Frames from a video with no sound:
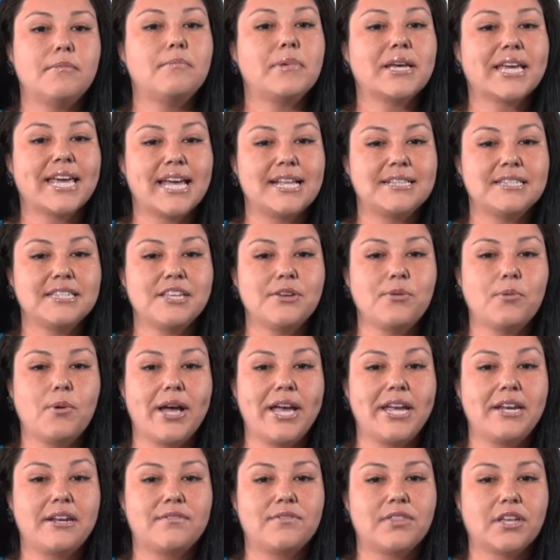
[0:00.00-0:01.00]
Mackenzie
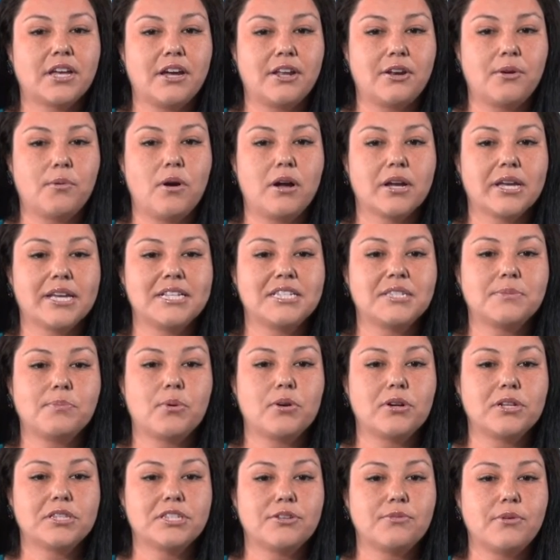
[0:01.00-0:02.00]
Whyte of the Kahnawake
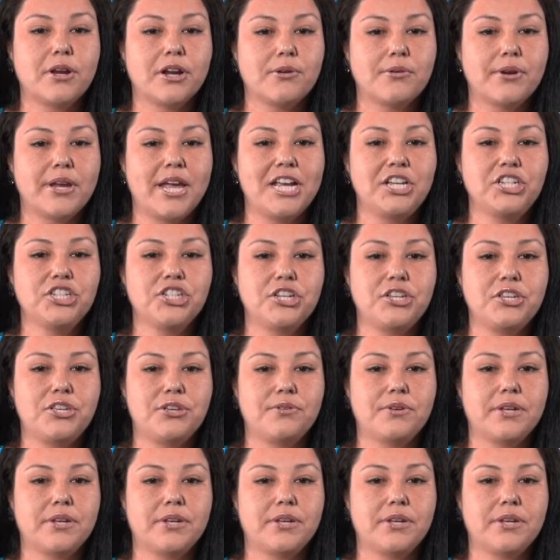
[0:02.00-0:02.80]
Sports and Recreation